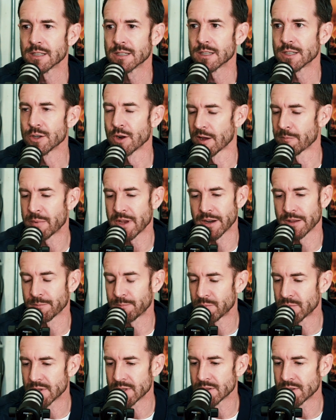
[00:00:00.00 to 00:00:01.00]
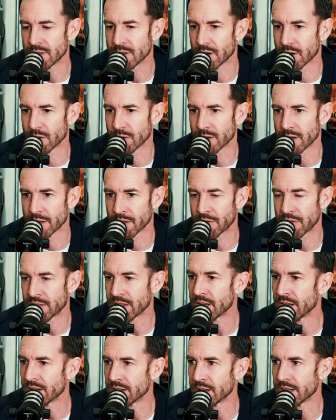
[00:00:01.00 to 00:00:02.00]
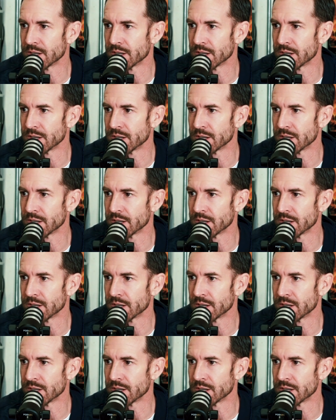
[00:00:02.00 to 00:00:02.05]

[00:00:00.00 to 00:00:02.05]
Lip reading: You know, I've been a thin